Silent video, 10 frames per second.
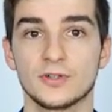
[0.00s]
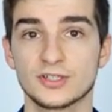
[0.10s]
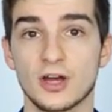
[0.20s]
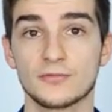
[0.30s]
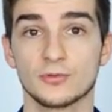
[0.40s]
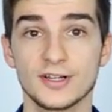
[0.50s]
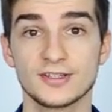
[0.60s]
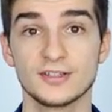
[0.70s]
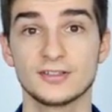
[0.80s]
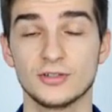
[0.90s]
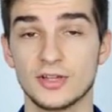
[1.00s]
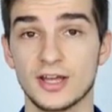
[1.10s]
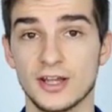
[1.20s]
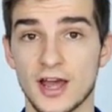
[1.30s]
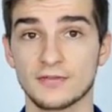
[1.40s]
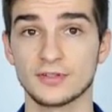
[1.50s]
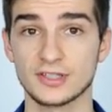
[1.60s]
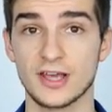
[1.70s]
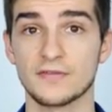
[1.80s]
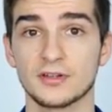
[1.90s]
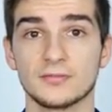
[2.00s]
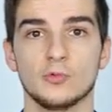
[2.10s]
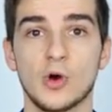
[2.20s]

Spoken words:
First off, reasons to get the iPhone 7.